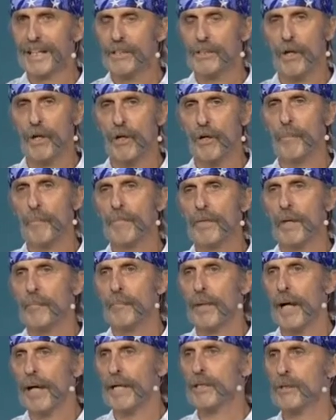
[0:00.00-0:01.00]
So
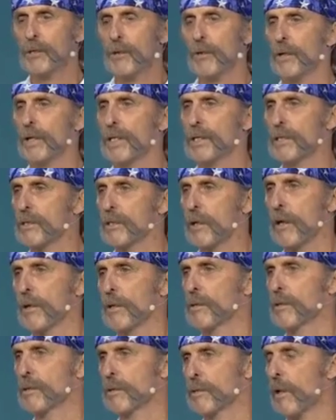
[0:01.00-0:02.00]
my story
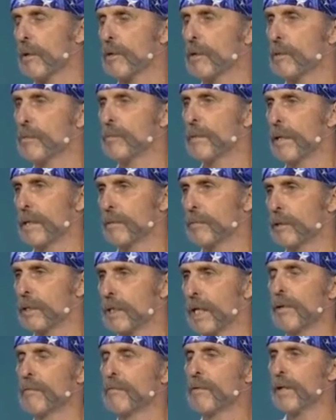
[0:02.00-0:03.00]
start, started with
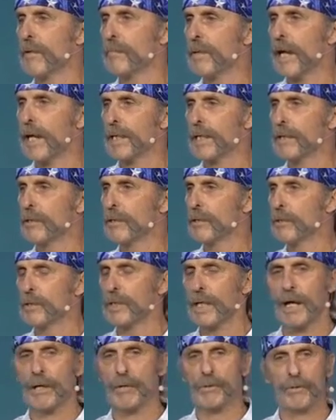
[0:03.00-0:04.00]
LifeWave back in
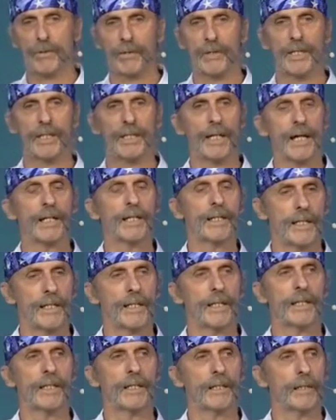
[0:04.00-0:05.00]

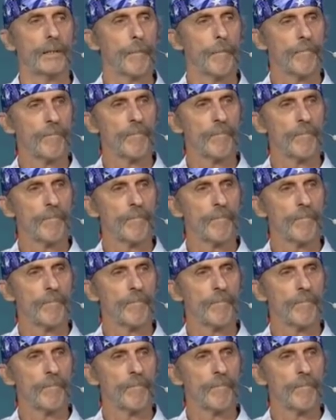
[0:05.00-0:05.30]
2019.